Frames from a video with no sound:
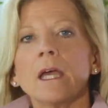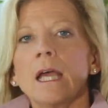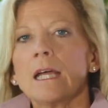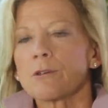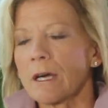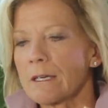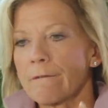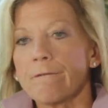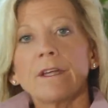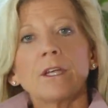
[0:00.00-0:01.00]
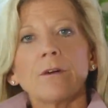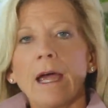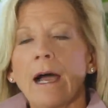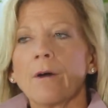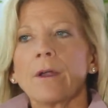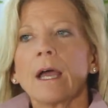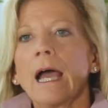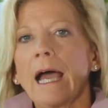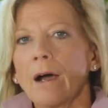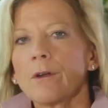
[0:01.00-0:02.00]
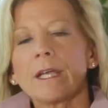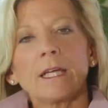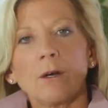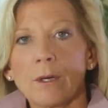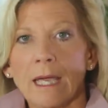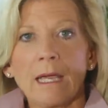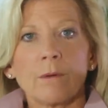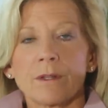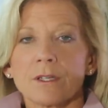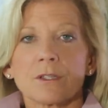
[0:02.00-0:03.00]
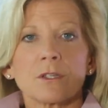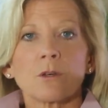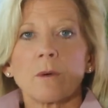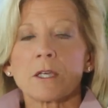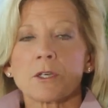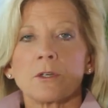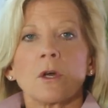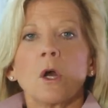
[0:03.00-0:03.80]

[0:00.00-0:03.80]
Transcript: and trying to figure out how to get okay with this situation,